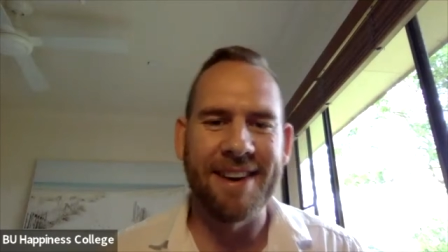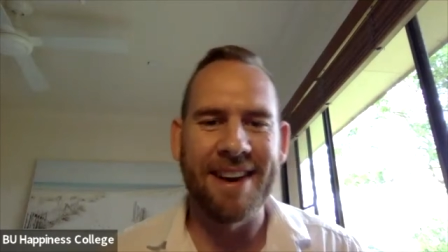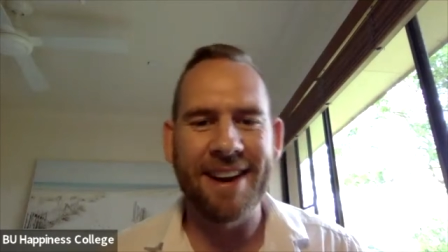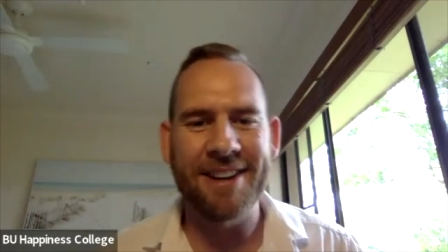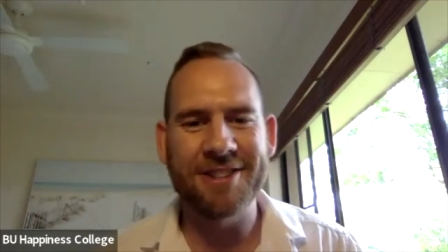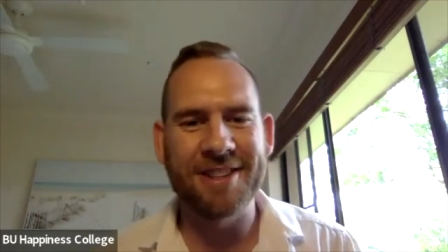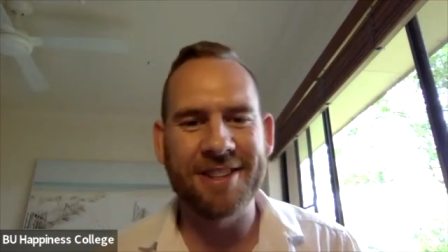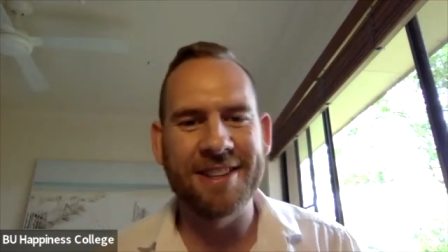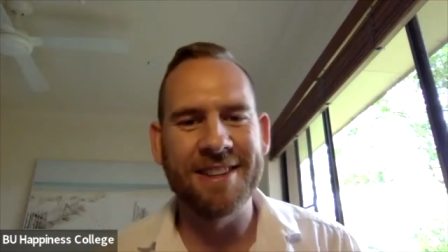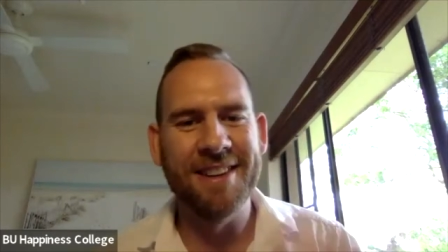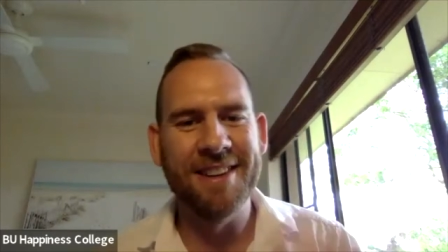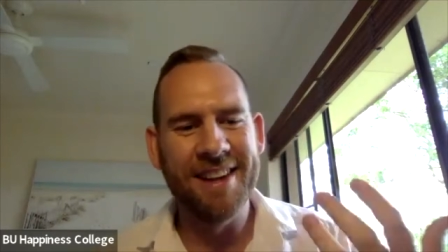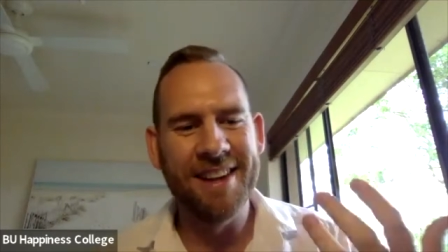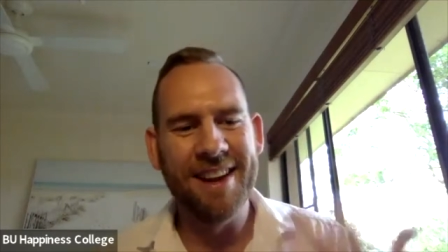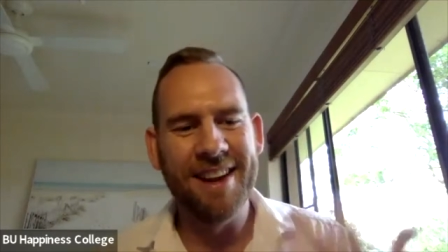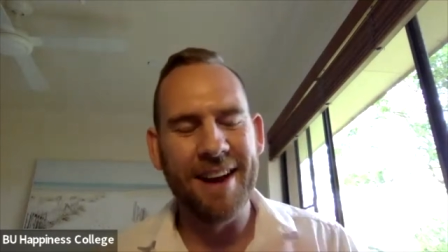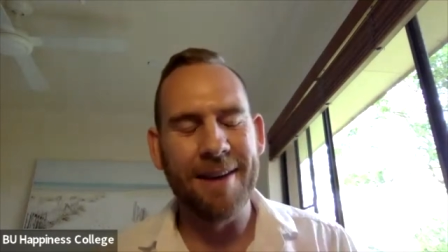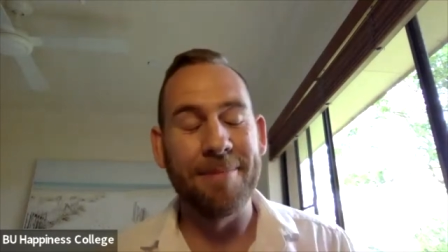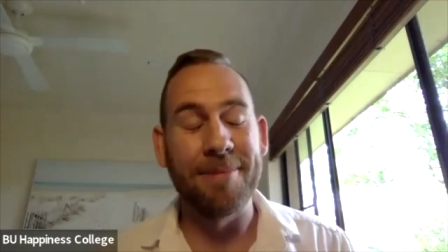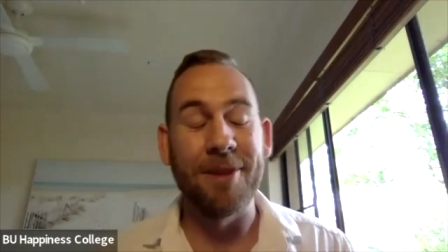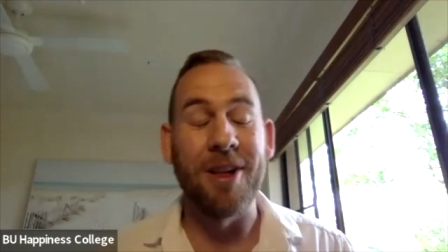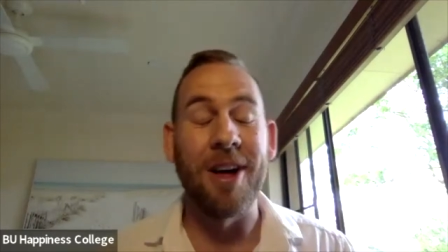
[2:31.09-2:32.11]
I actually
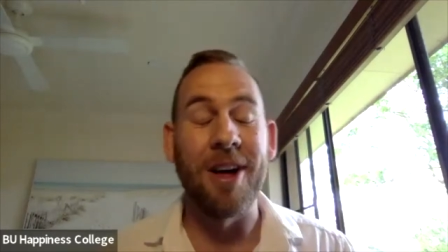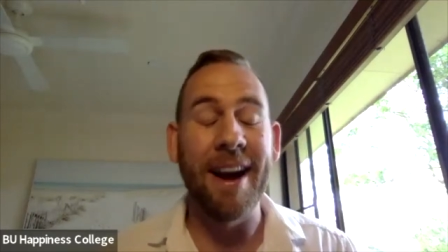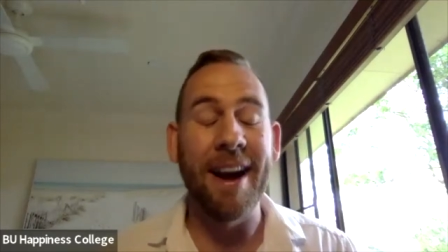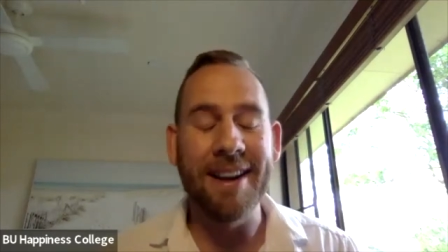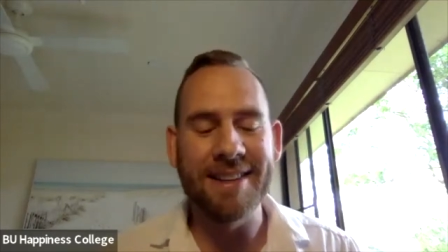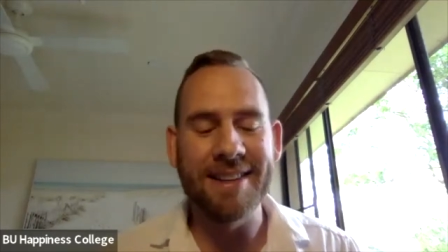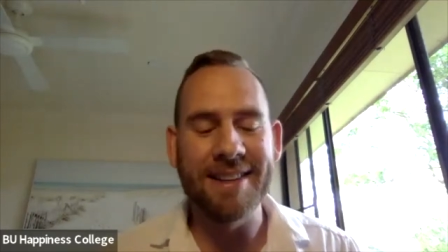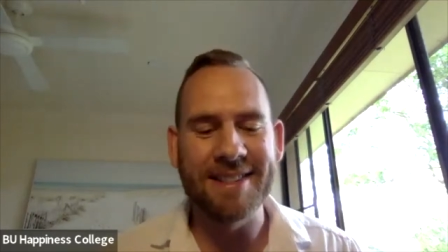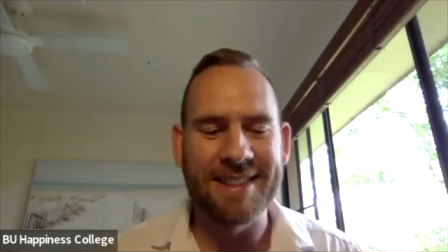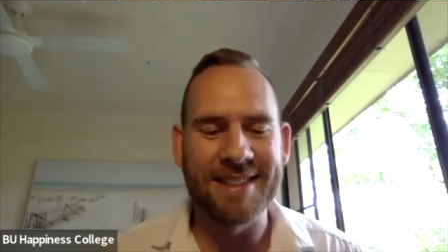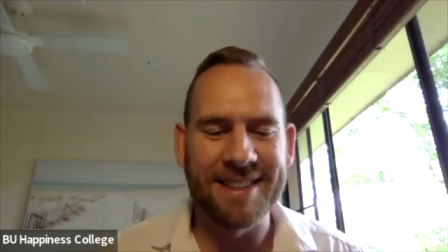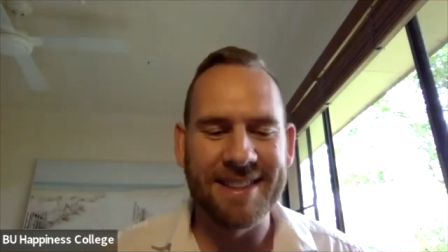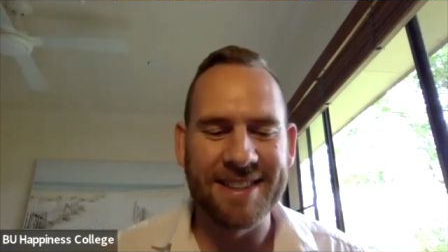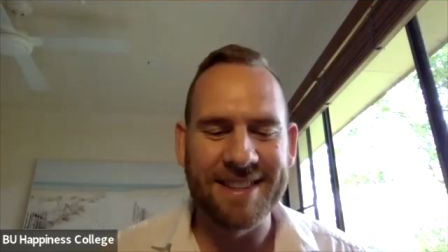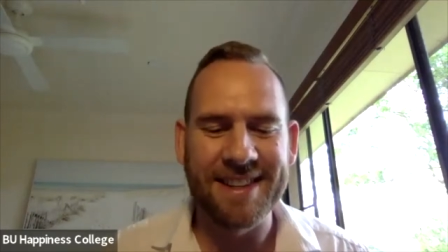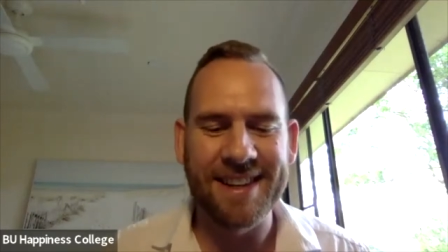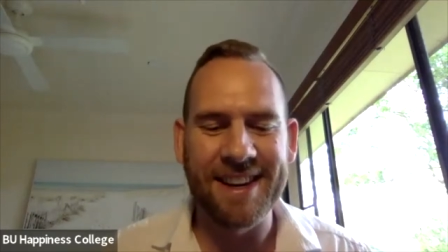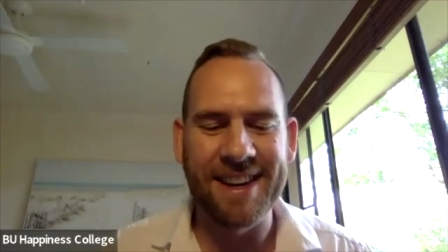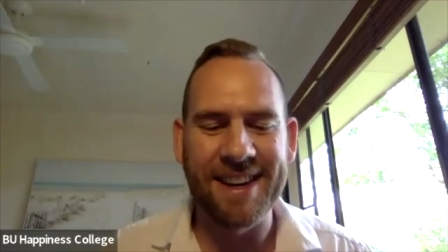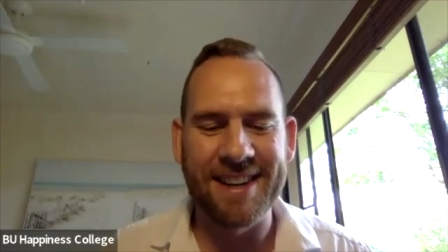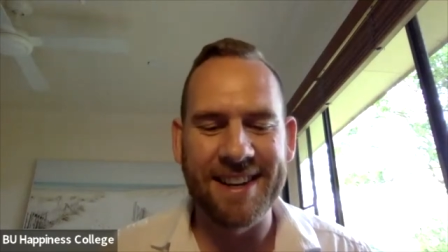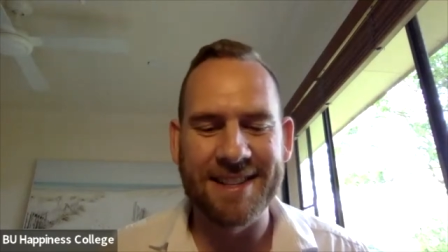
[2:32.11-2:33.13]
applied to, to
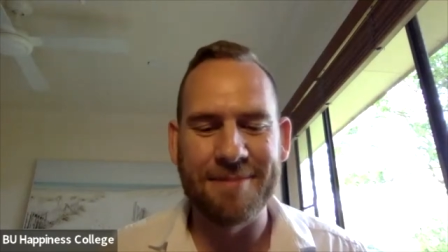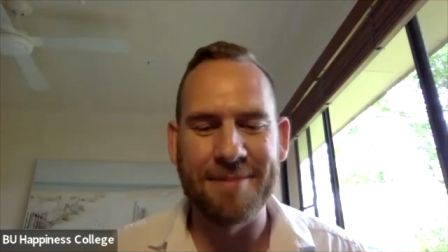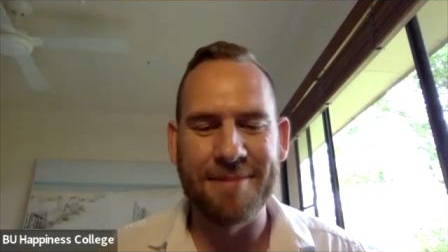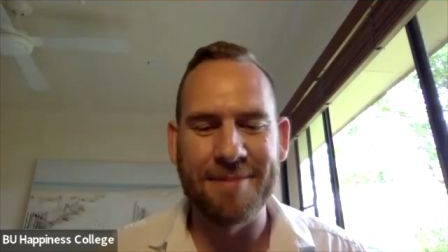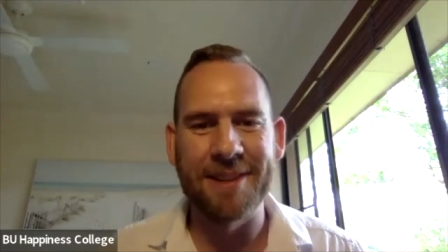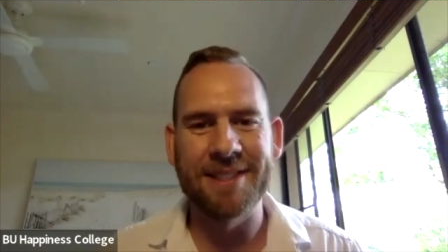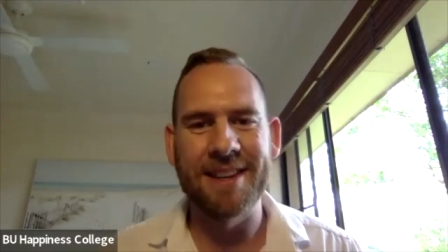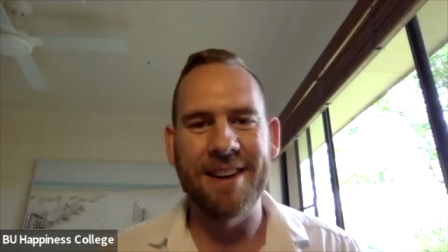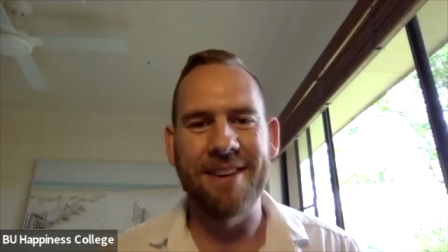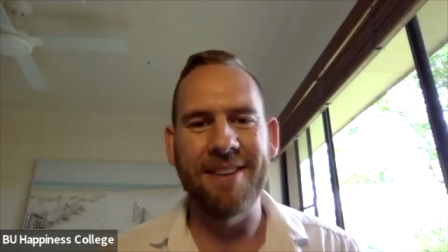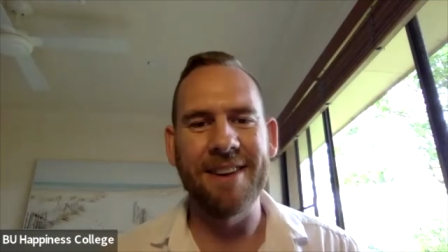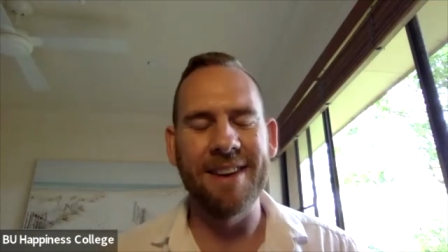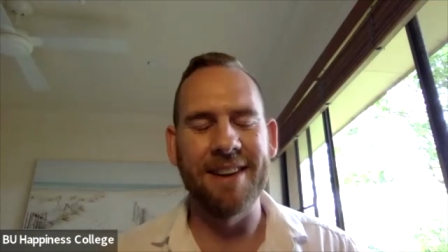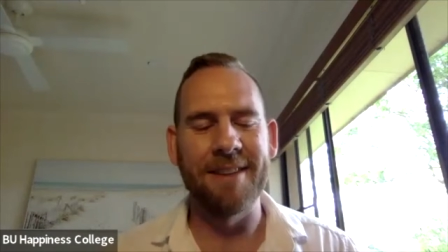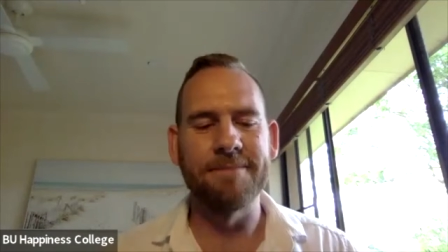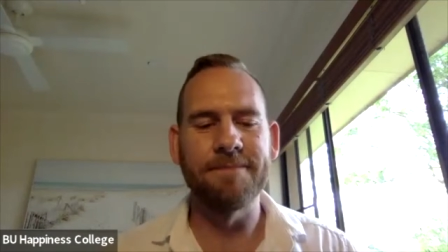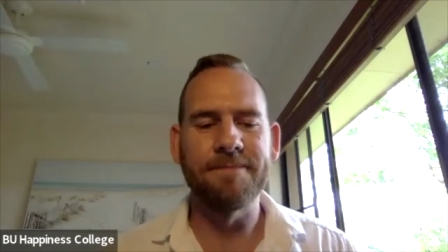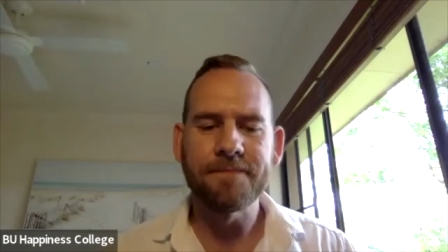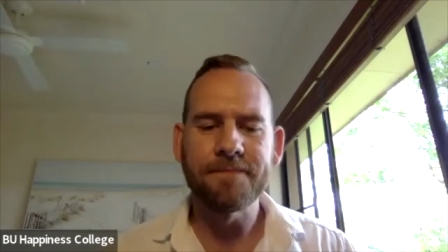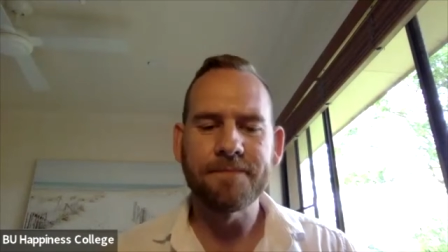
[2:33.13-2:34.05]
get into the military and